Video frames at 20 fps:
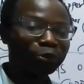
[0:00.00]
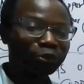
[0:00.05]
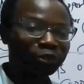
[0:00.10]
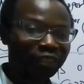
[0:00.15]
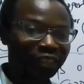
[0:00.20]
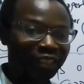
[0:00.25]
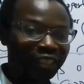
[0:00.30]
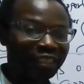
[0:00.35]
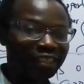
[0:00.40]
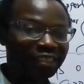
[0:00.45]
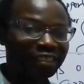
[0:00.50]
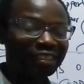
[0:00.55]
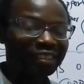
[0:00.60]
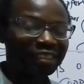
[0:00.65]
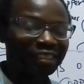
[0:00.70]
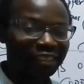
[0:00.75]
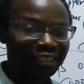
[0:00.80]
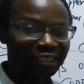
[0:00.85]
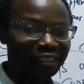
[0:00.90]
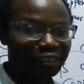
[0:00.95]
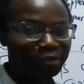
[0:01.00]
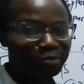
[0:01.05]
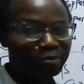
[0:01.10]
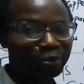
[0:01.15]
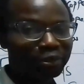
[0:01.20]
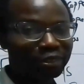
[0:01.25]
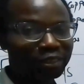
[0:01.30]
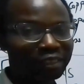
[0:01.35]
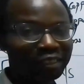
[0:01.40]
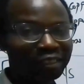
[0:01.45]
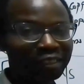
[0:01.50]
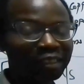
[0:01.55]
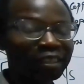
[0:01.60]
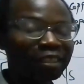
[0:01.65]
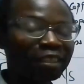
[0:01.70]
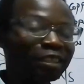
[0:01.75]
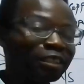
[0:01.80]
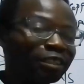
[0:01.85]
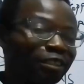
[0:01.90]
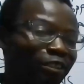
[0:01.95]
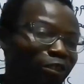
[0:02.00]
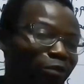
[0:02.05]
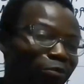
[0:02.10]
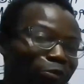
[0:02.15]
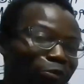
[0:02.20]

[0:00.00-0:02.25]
protein in the body. The